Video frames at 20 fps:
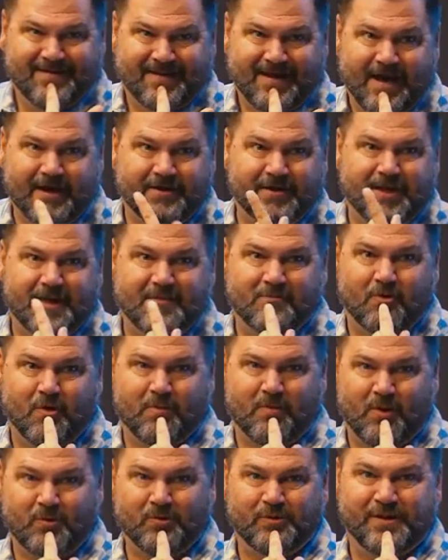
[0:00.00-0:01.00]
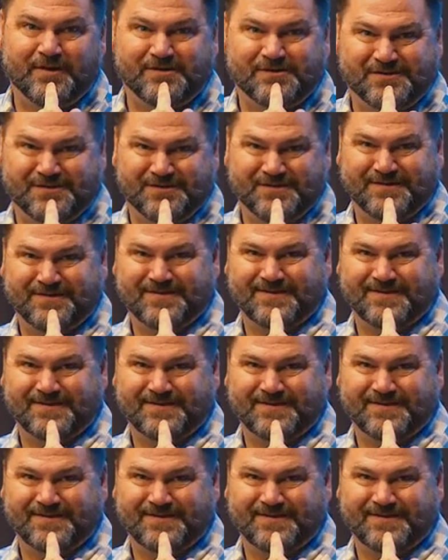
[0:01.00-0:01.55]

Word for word: How do you get more boldness?